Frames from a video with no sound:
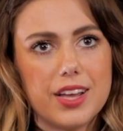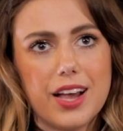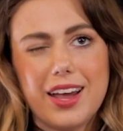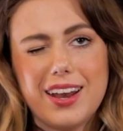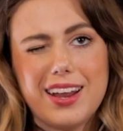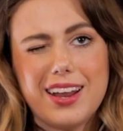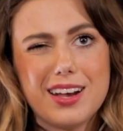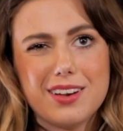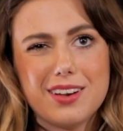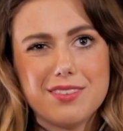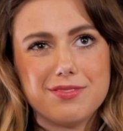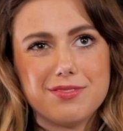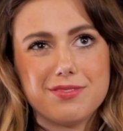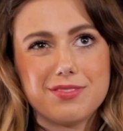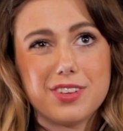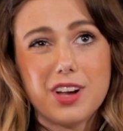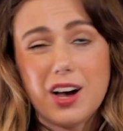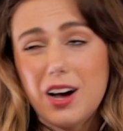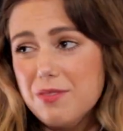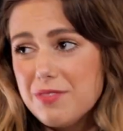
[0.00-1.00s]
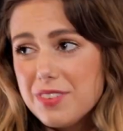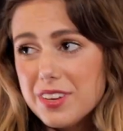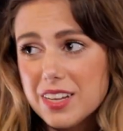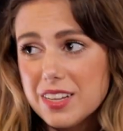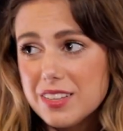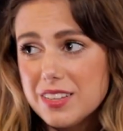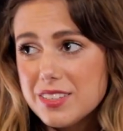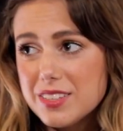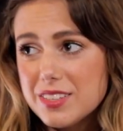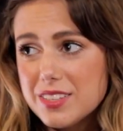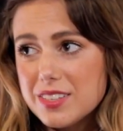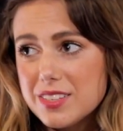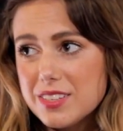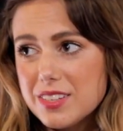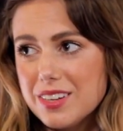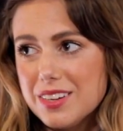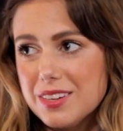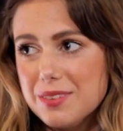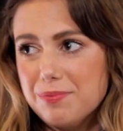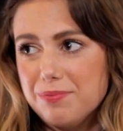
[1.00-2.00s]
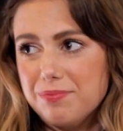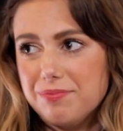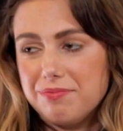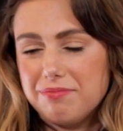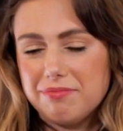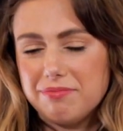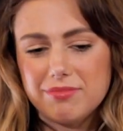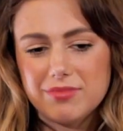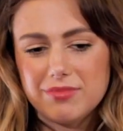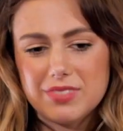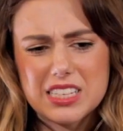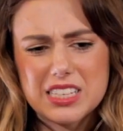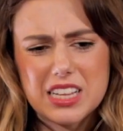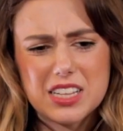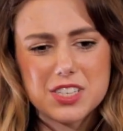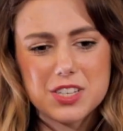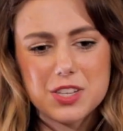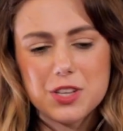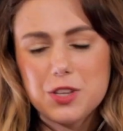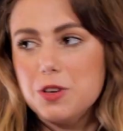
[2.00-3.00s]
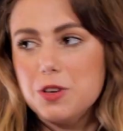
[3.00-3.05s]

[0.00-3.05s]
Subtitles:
guy to have confidence, sense of